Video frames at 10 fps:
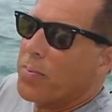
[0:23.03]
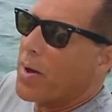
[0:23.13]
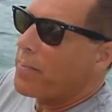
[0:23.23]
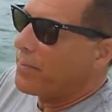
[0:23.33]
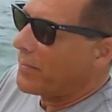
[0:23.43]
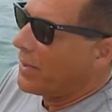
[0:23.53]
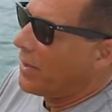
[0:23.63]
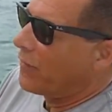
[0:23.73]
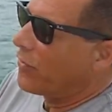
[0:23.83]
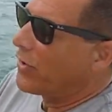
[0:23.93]
them up,
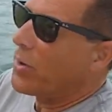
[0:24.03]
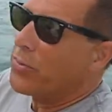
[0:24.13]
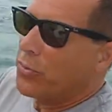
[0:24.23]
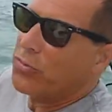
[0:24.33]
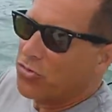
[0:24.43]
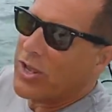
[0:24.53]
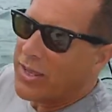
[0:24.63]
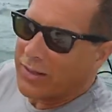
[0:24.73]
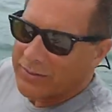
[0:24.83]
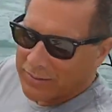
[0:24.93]
first thing I want to do is
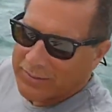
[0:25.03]
shake it.